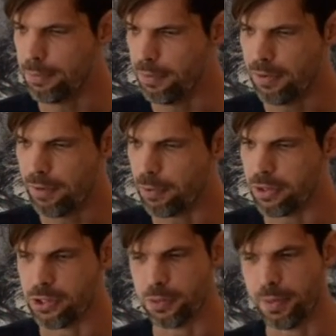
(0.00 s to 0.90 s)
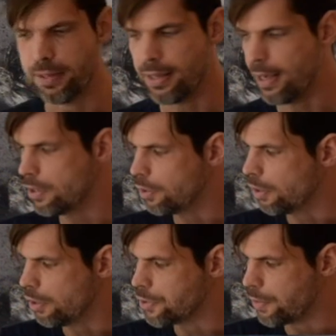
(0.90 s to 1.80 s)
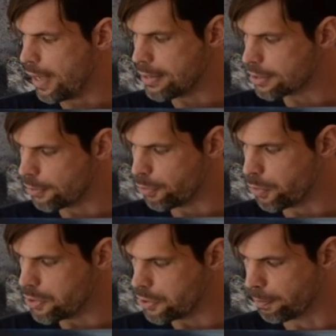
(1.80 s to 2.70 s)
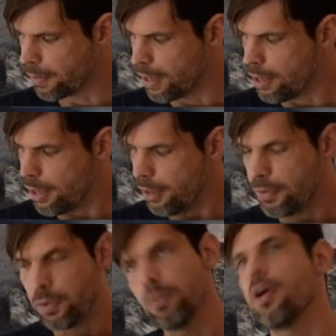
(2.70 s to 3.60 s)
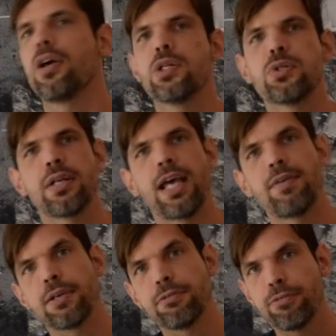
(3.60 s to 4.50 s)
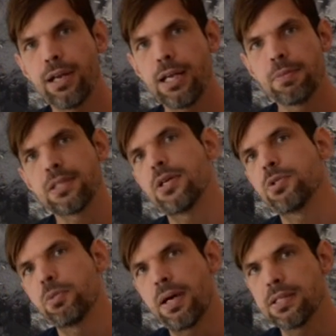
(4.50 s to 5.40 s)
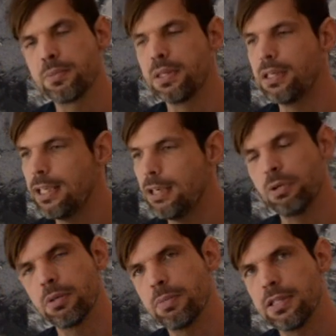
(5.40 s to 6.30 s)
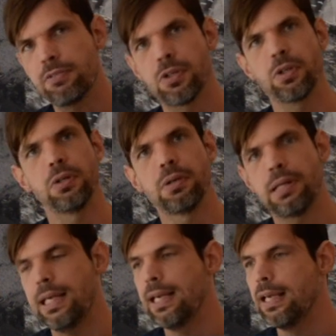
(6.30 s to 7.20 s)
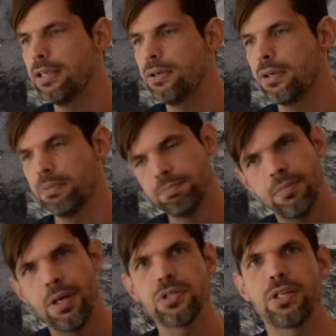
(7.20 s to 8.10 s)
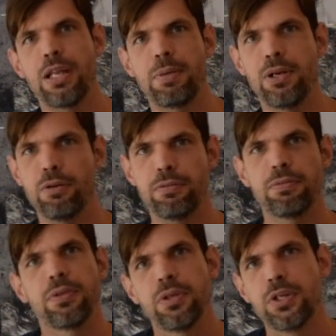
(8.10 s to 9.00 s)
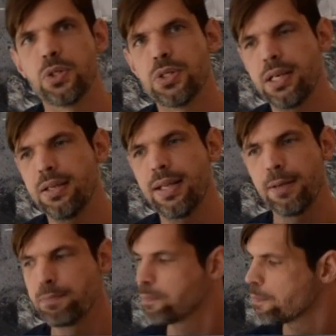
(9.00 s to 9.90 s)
If you have questions about that, you can also ask, of course. If you are interested in having it framed, that's also a possibility. It wouldn't be difficult, and you could also let me know if you're interested in that.